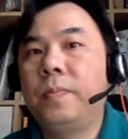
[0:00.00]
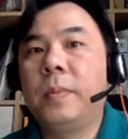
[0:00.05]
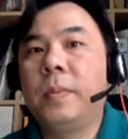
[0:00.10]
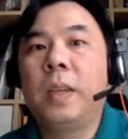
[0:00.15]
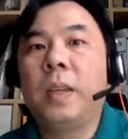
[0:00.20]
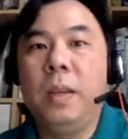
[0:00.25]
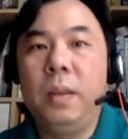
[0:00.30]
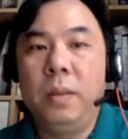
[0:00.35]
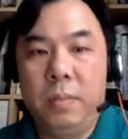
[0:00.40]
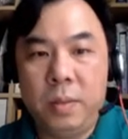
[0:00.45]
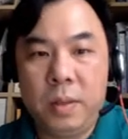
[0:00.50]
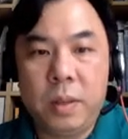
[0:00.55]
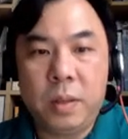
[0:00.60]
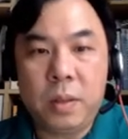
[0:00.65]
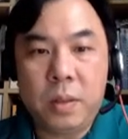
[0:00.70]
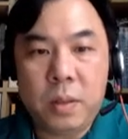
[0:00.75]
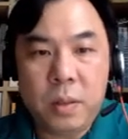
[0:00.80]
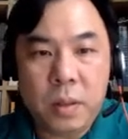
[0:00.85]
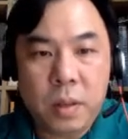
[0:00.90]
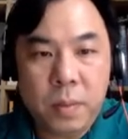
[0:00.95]
Okay, you can
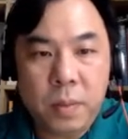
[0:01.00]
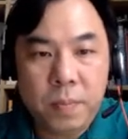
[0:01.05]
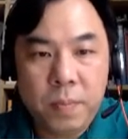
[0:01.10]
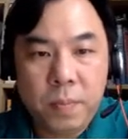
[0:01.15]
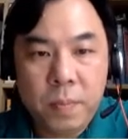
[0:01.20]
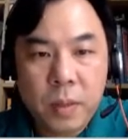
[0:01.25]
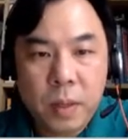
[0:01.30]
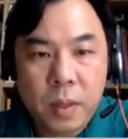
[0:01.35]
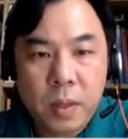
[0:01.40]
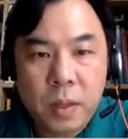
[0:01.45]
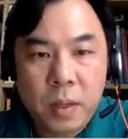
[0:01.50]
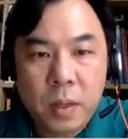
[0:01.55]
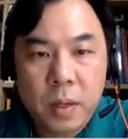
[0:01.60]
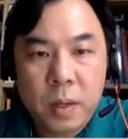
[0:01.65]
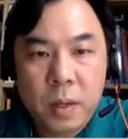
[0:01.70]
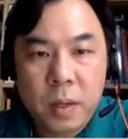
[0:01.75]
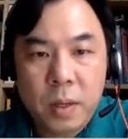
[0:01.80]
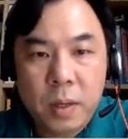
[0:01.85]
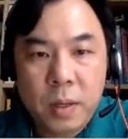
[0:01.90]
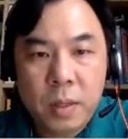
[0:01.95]
see that.
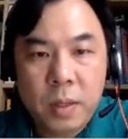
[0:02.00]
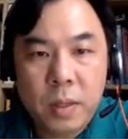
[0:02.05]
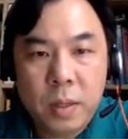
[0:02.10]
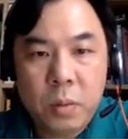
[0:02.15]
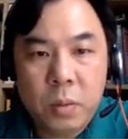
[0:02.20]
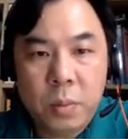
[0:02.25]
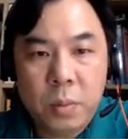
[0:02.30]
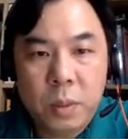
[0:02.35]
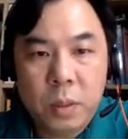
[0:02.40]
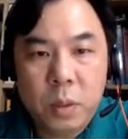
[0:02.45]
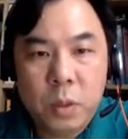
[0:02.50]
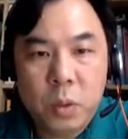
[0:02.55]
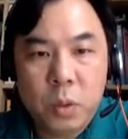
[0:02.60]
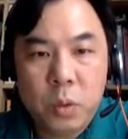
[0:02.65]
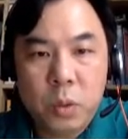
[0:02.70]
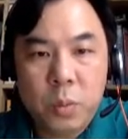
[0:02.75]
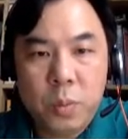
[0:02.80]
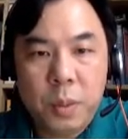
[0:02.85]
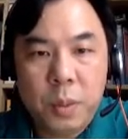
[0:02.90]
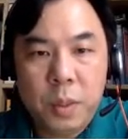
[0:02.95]
That will be
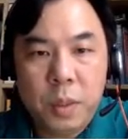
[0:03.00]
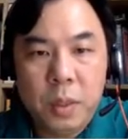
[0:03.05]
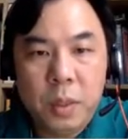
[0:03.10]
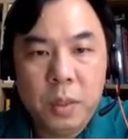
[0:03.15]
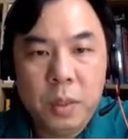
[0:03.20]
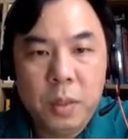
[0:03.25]
2b.